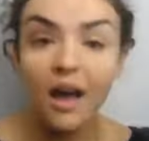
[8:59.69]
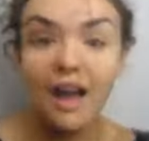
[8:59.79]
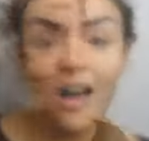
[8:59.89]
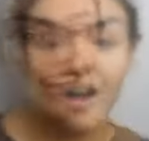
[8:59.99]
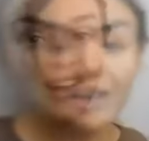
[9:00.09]

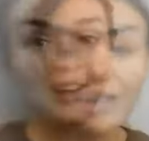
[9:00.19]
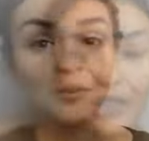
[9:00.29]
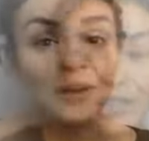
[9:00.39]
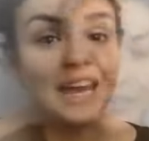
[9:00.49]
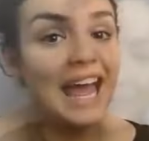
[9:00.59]
Then
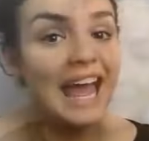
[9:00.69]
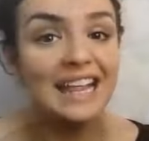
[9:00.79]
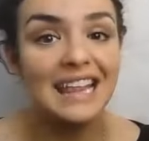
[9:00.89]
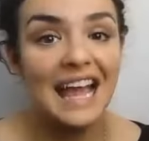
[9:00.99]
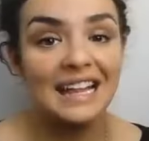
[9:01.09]
I went
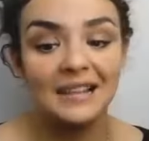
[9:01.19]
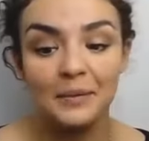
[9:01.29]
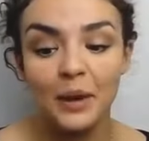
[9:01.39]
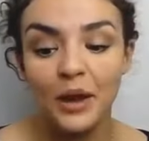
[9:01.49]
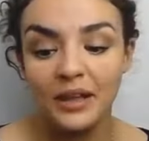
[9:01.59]
ahead and
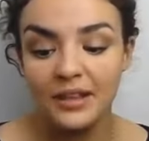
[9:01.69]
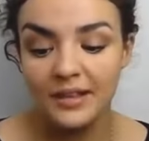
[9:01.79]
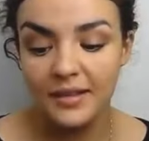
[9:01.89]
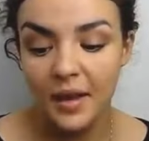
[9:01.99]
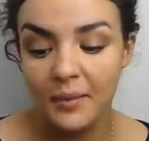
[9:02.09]
applied
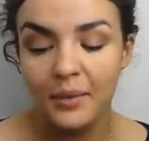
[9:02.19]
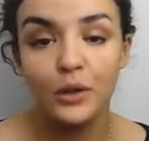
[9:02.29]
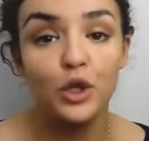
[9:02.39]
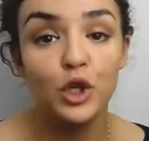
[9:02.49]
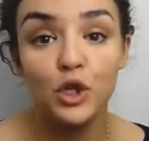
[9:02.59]

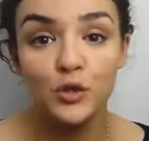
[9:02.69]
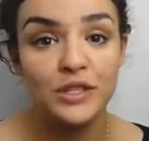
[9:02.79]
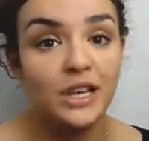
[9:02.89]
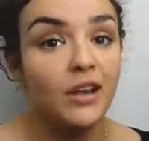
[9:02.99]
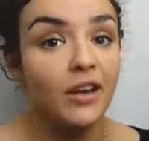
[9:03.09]
some
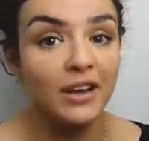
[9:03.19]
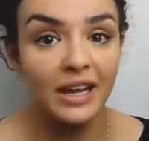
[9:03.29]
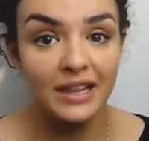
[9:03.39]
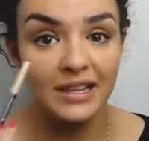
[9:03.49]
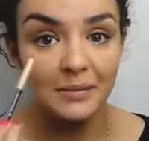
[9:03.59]
nude liner
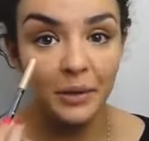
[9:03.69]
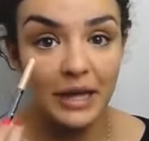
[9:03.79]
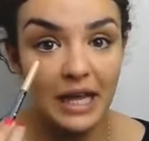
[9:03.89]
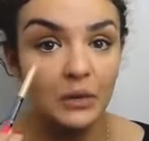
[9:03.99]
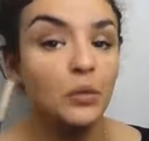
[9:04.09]
into
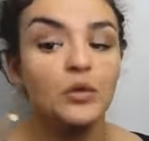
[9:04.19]
my inner